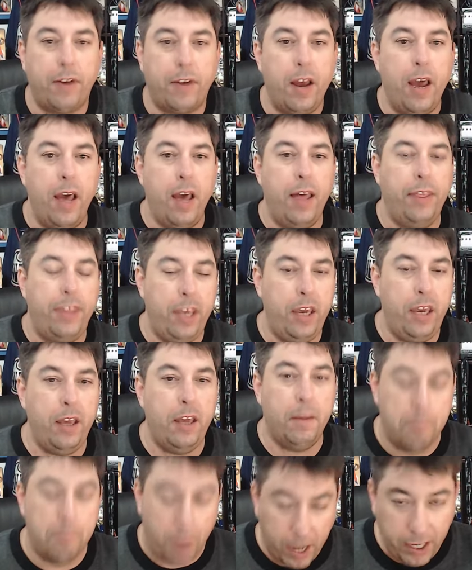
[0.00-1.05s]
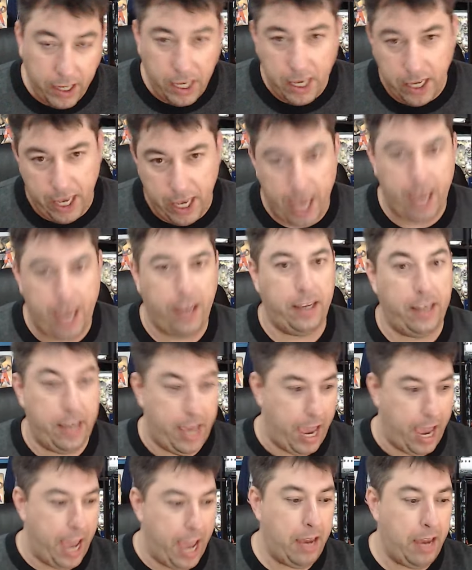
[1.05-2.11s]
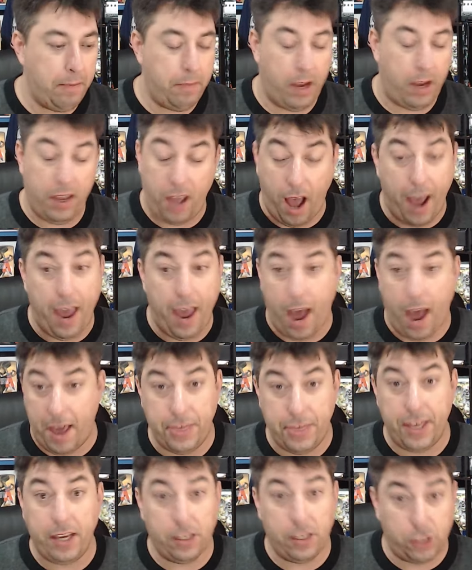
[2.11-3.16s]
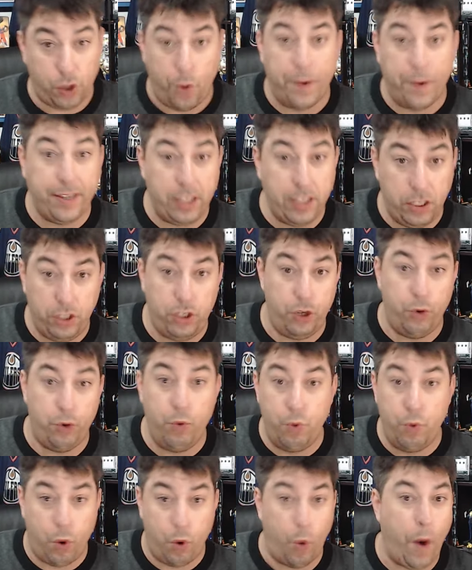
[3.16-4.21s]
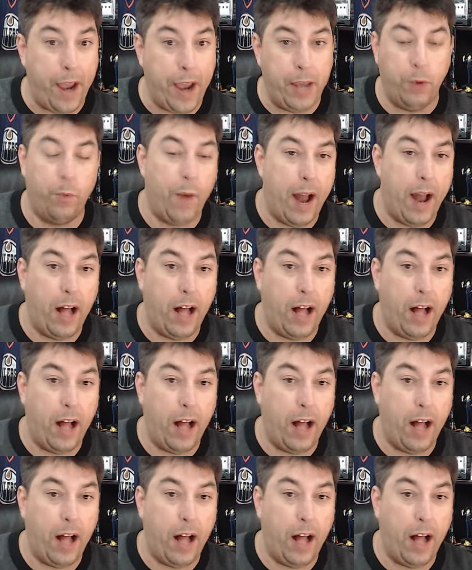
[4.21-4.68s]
The Monkey King game, I, I think, is going to do quite well.